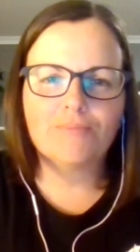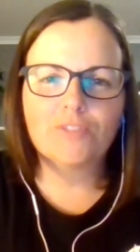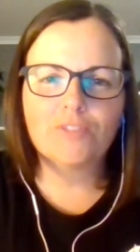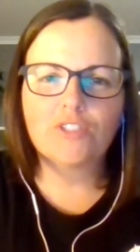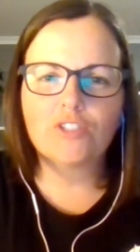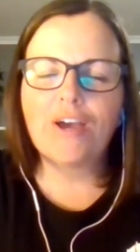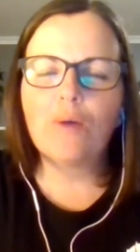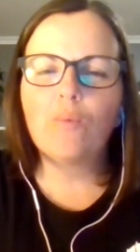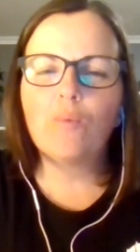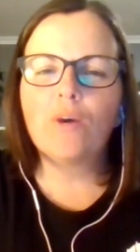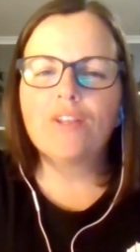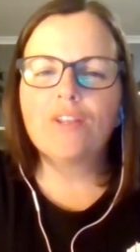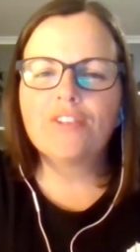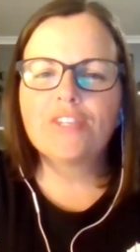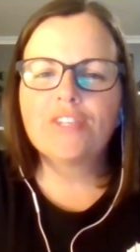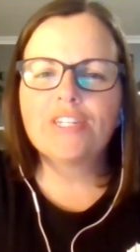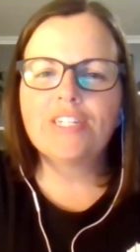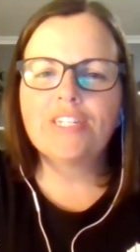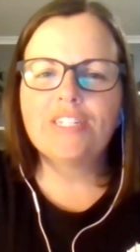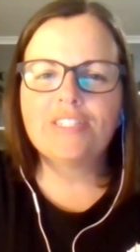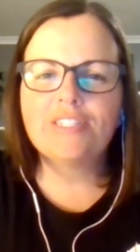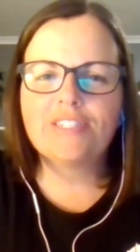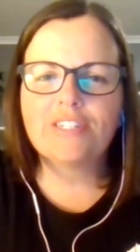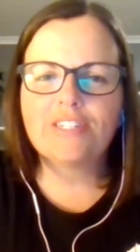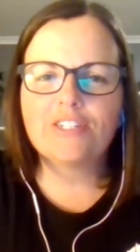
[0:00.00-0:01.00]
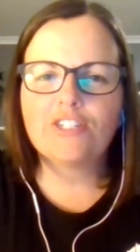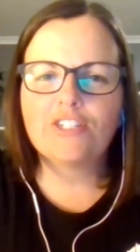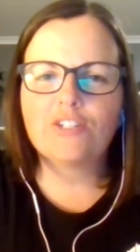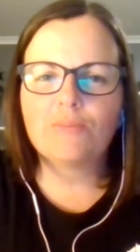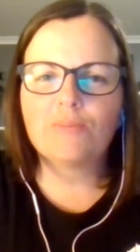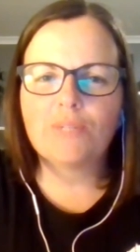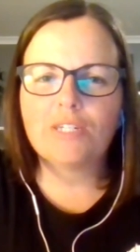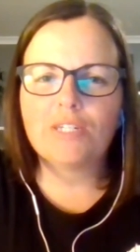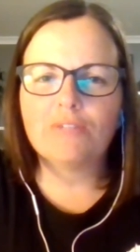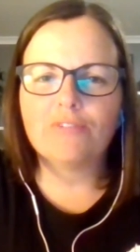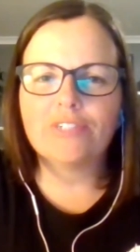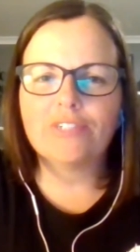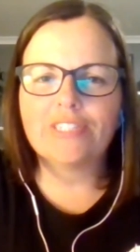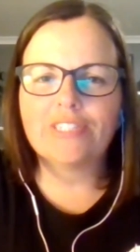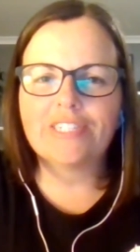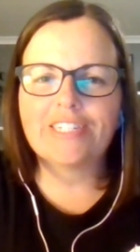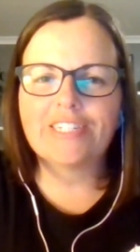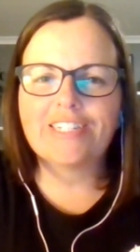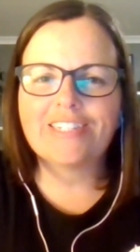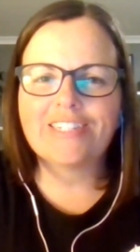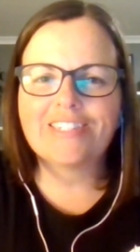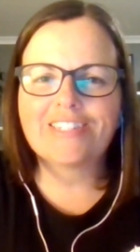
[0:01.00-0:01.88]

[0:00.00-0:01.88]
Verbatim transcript: that one thing he said to me really